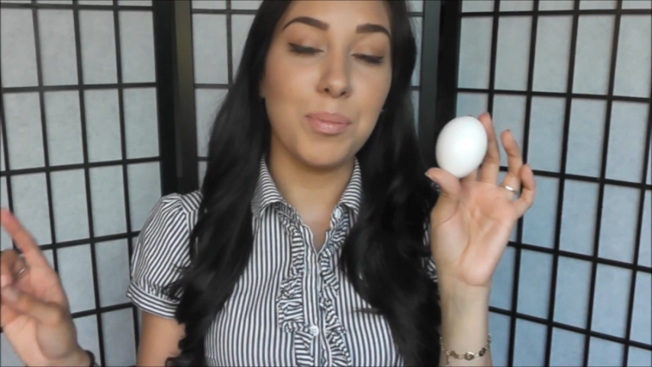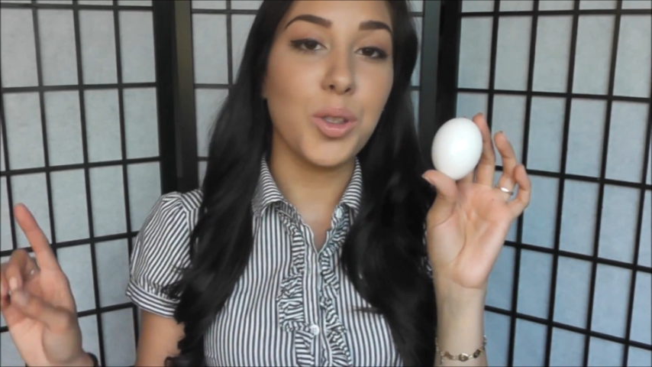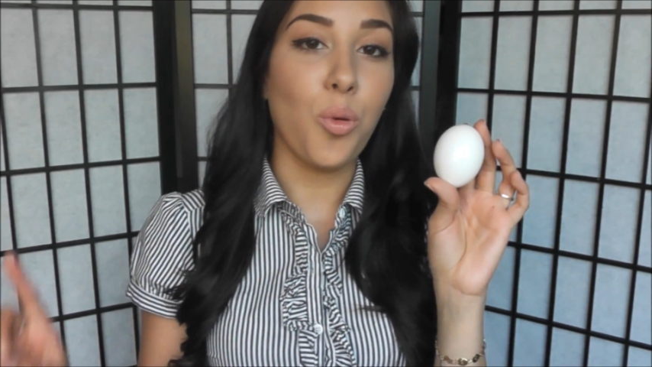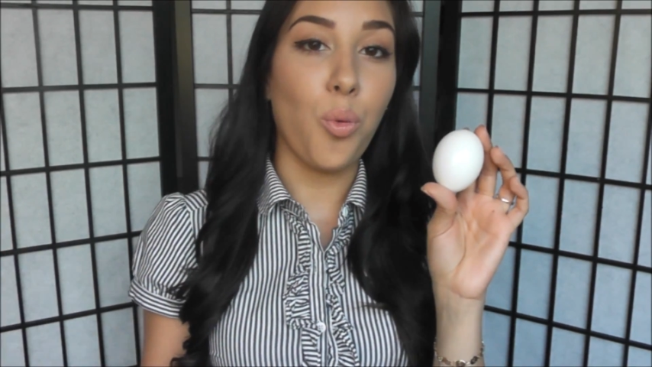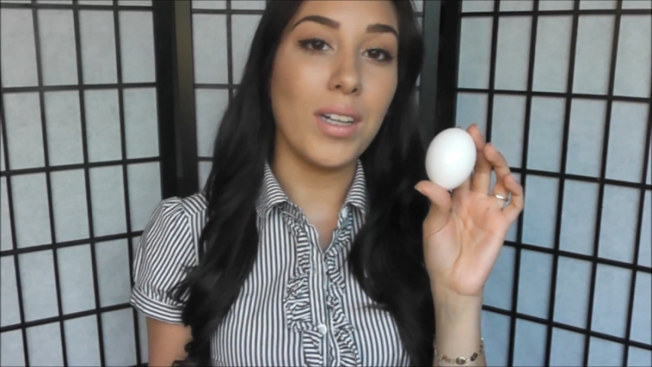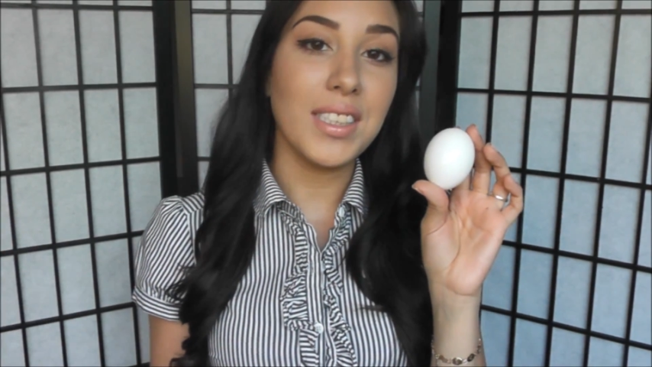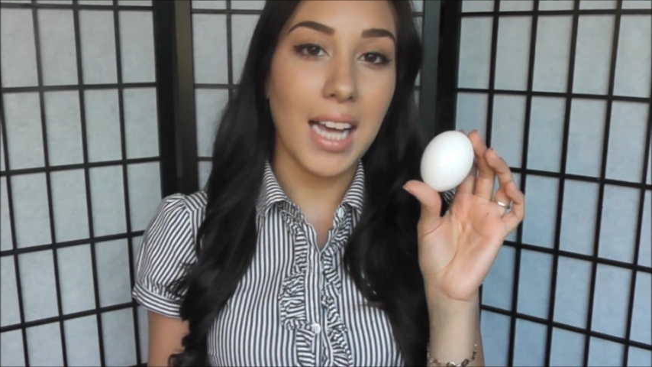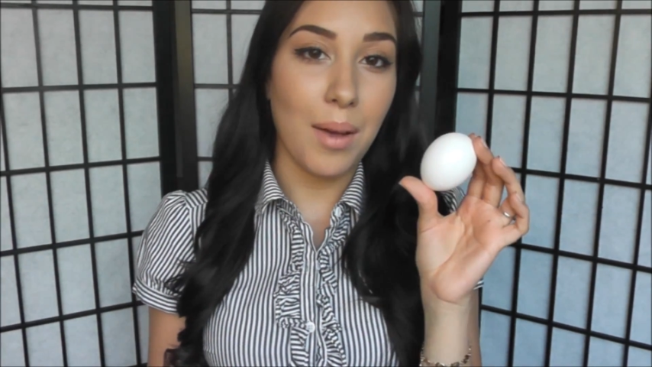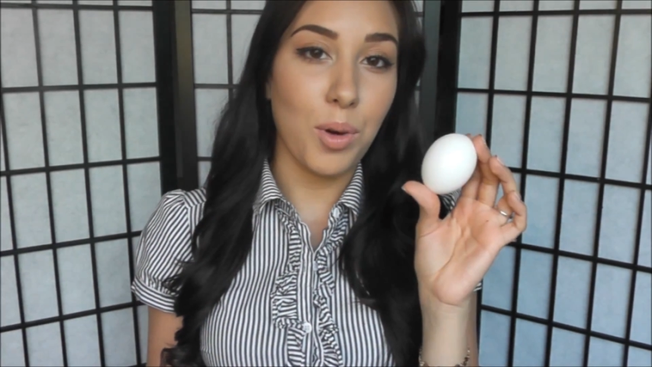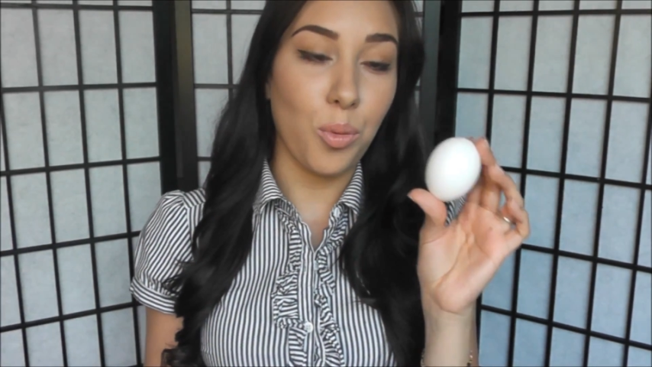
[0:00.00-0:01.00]
up to one
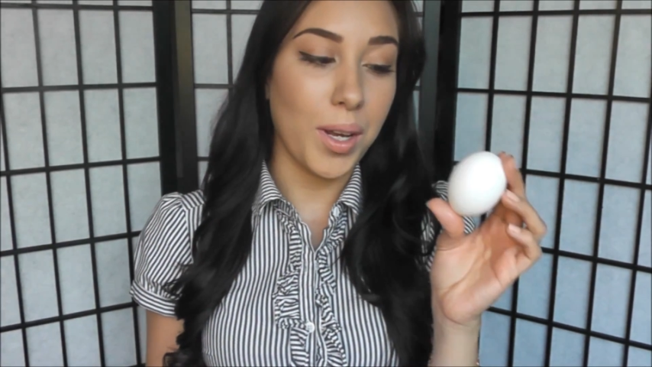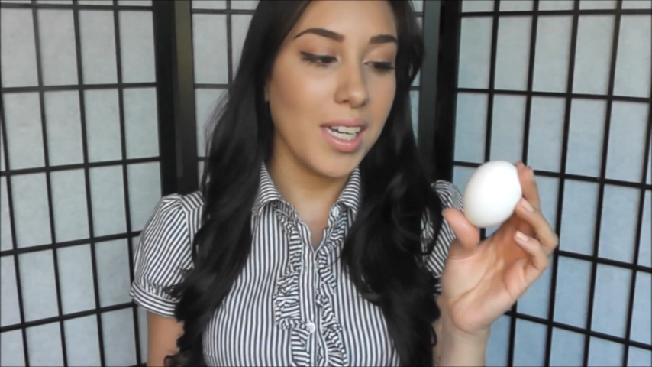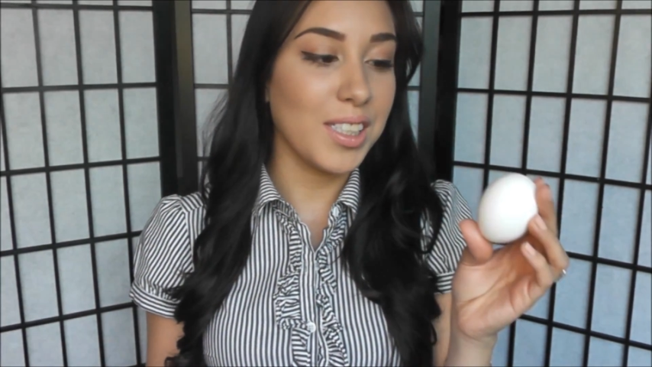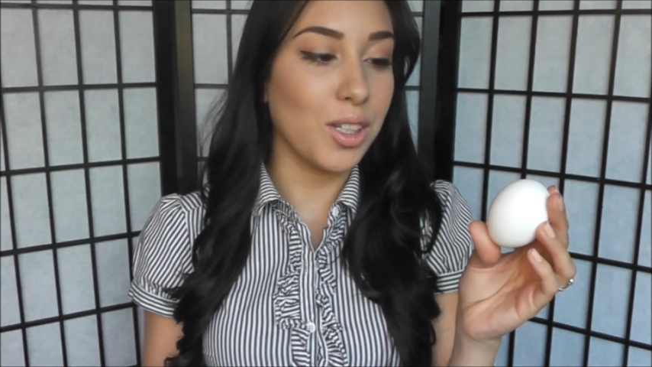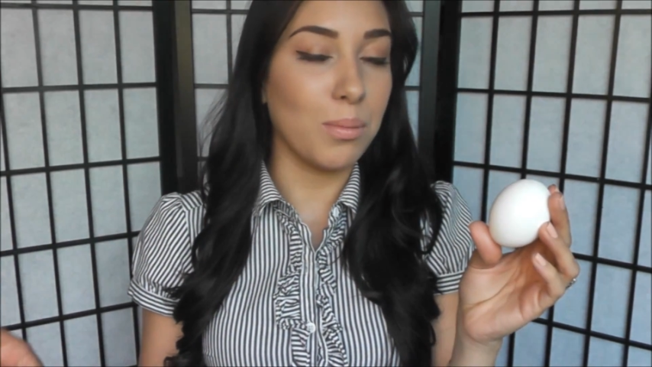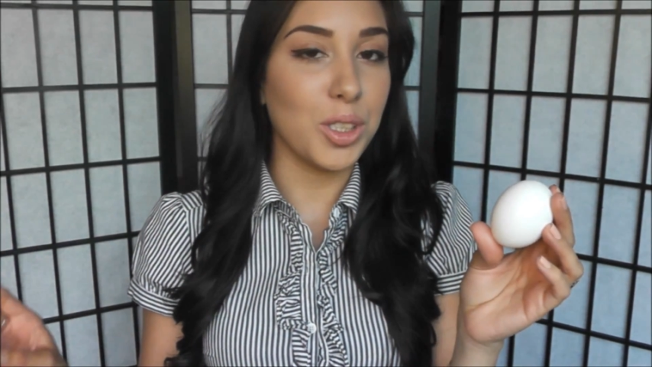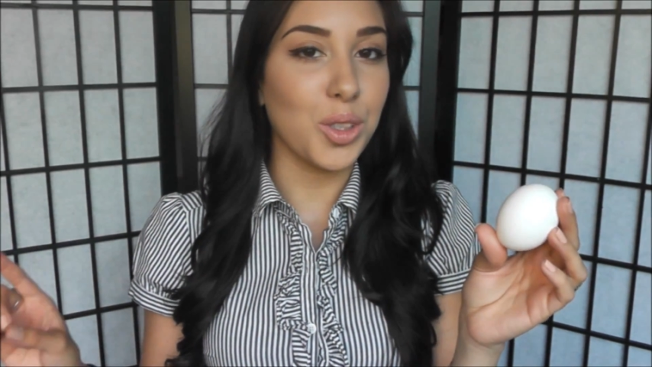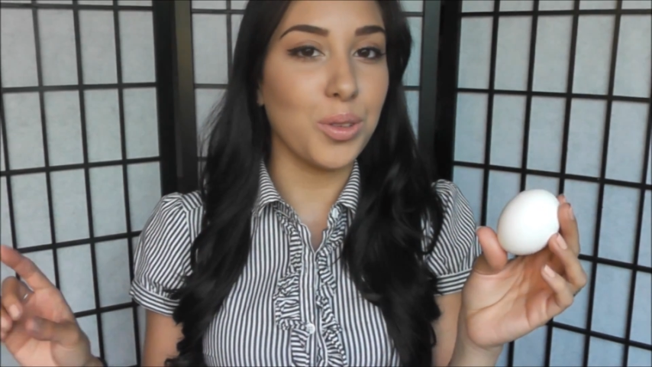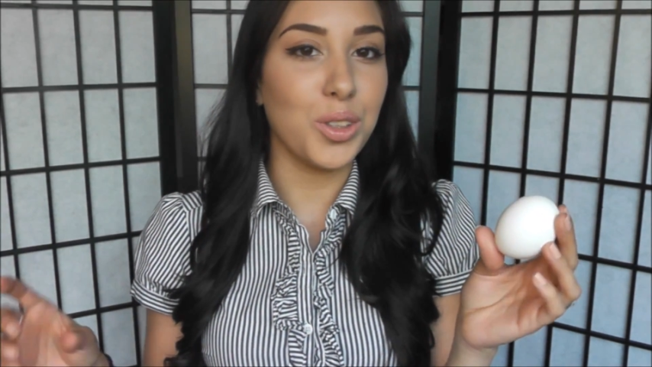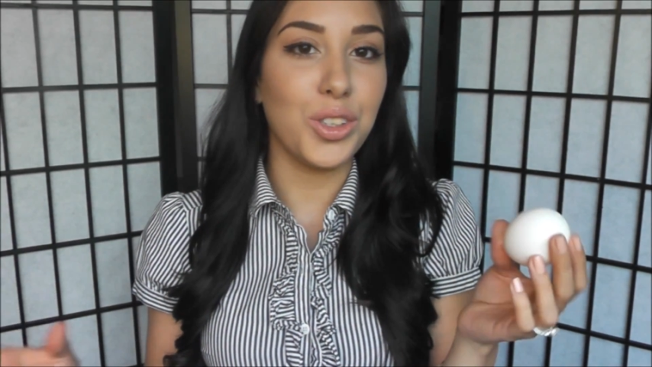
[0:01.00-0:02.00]
time a week, so I'm
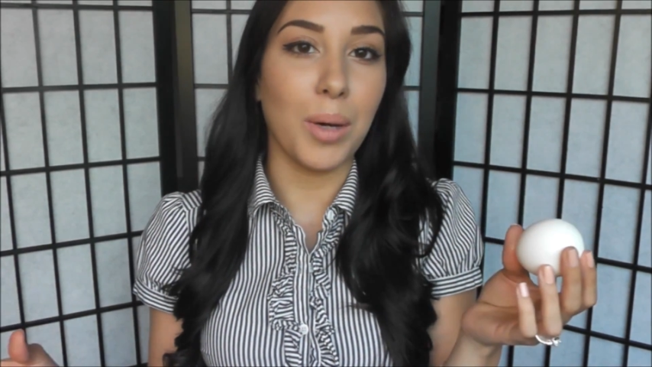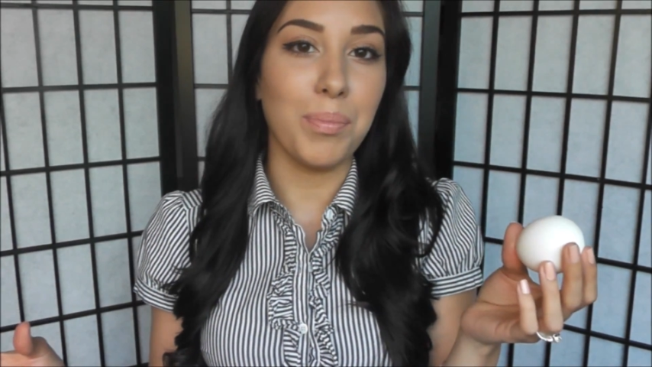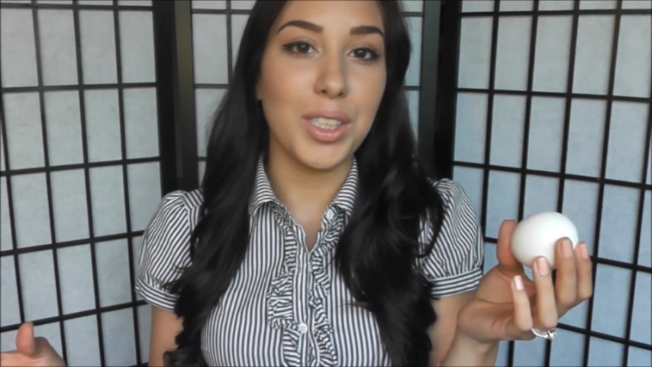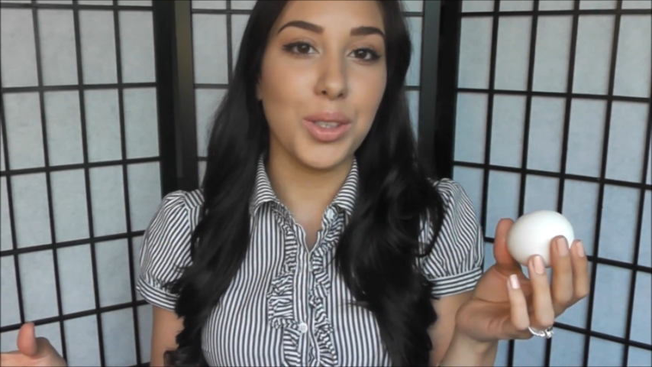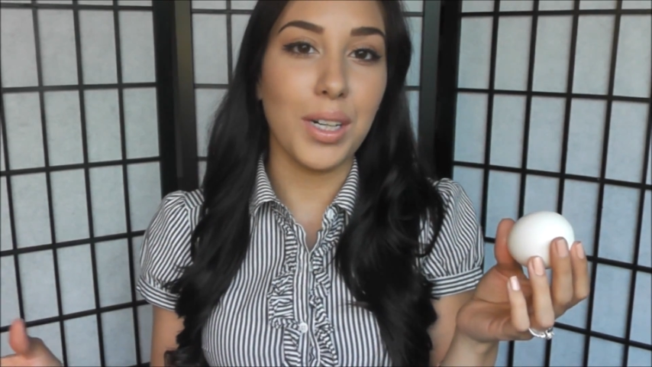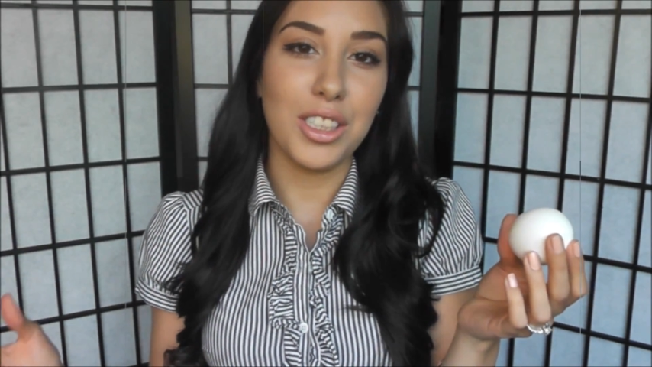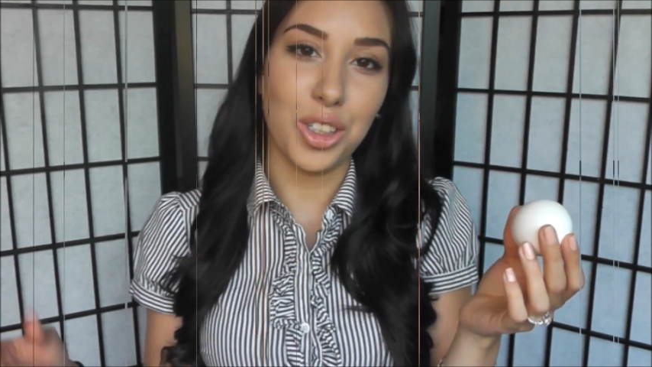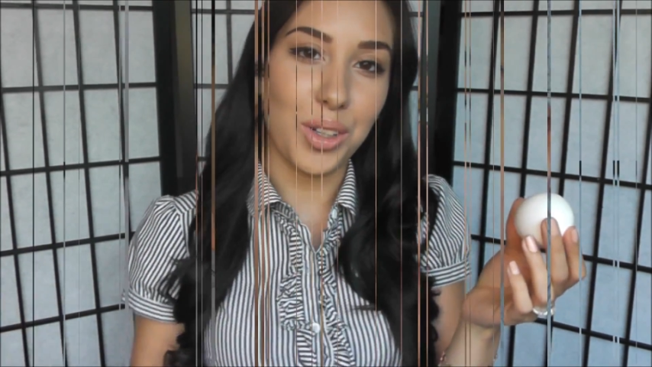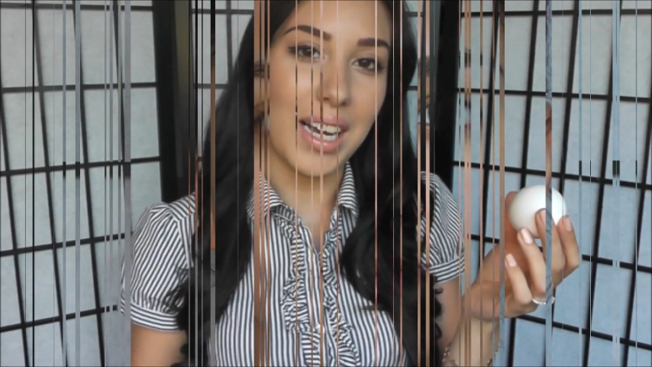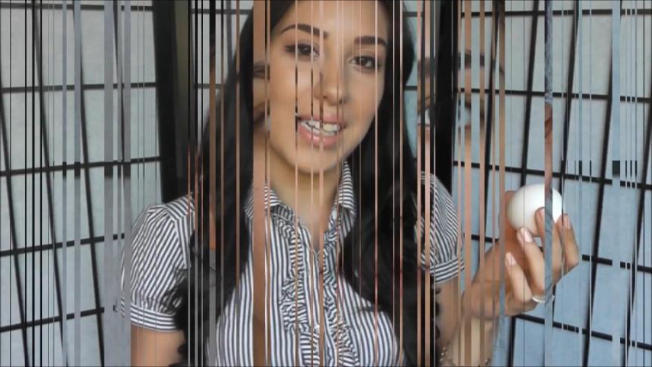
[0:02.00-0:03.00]
just going to jump into it and show you